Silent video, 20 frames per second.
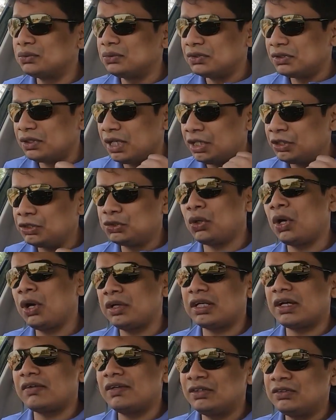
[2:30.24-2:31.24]
who enjoy
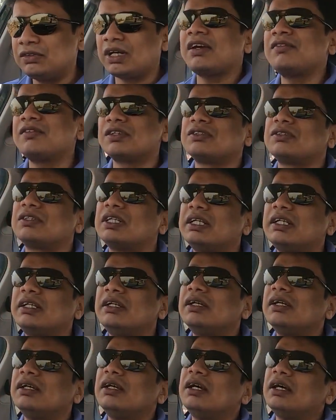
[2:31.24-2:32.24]
driving, drivers really,
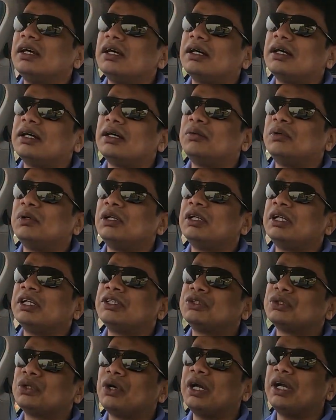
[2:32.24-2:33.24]
will
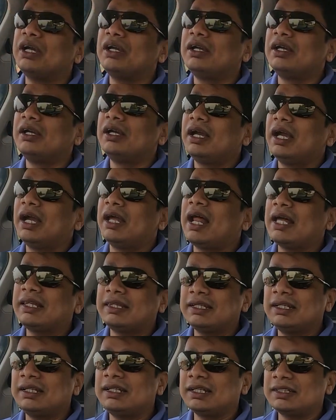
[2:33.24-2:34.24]
enjoy. And I
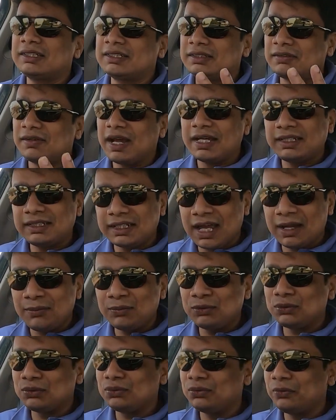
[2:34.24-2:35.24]
think it's the right
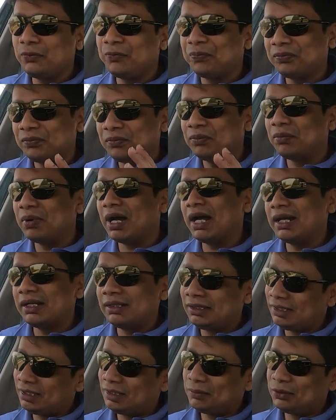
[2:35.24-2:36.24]
time to buy a
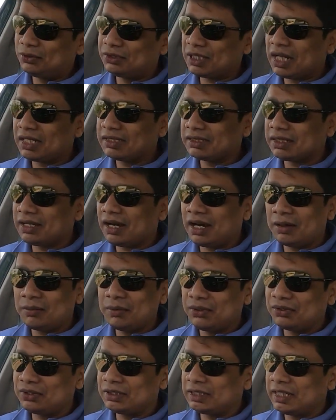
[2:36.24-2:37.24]
turbocharged car,
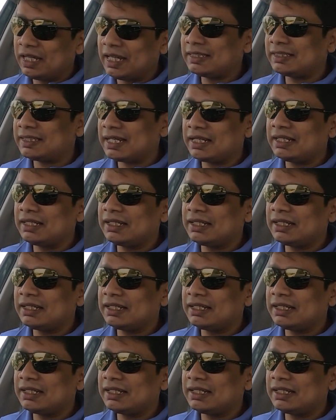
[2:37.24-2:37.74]
because in the next 10